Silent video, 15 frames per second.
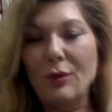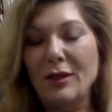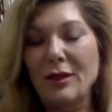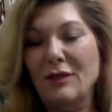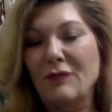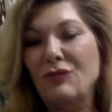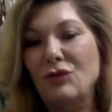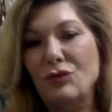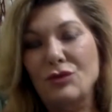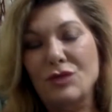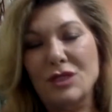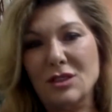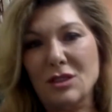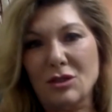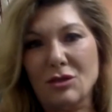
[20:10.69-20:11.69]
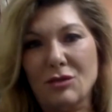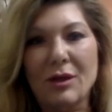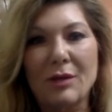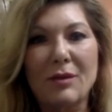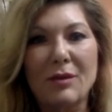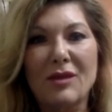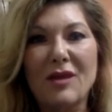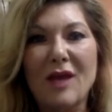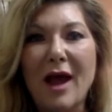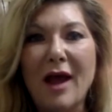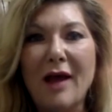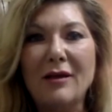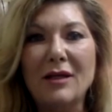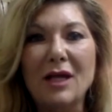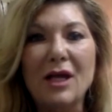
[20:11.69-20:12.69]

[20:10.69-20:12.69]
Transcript: And if you disagree with that,